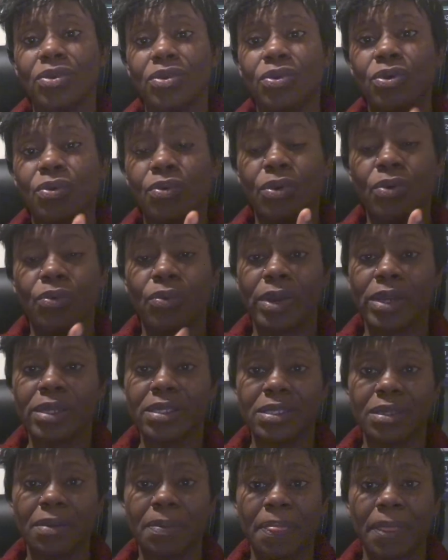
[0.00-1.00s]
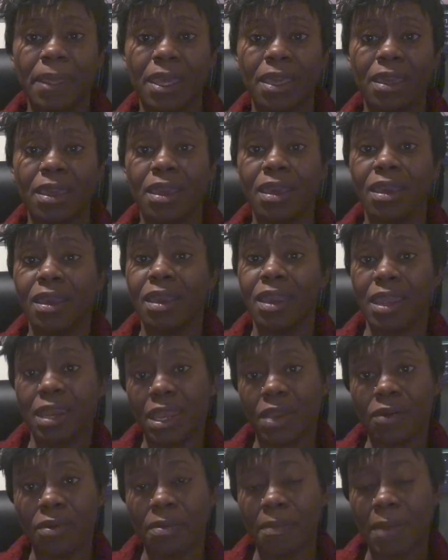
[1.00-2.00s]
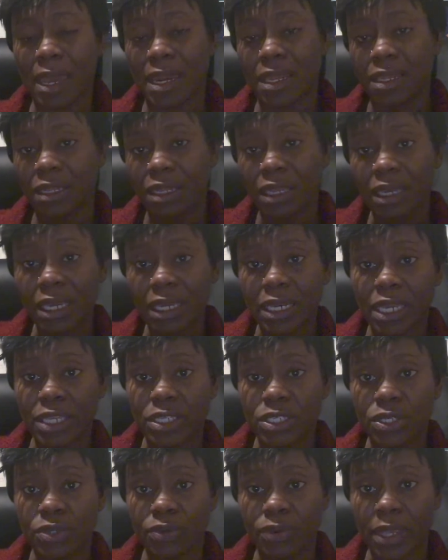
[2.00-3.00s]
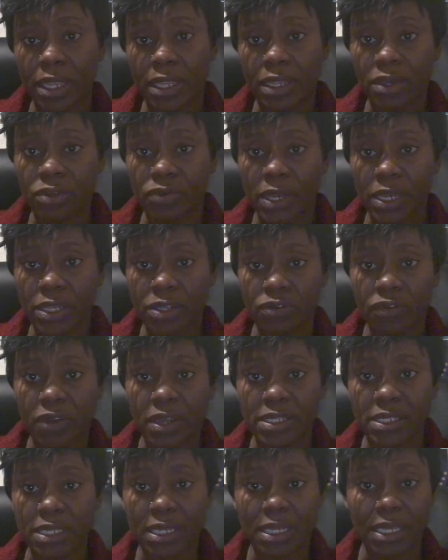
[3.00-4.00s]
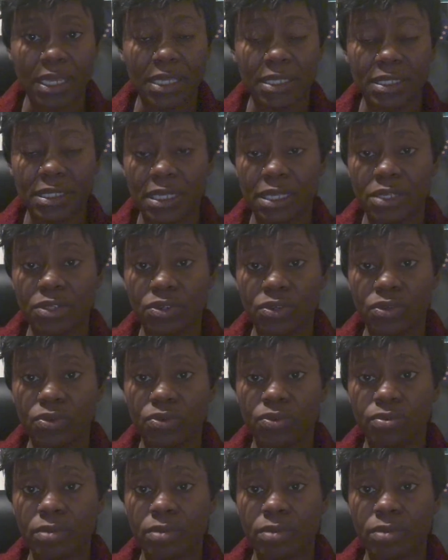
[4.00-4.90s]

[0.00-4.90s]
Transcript: You don't want to wear something and everybody looking at you in your wedding dress and they can see through,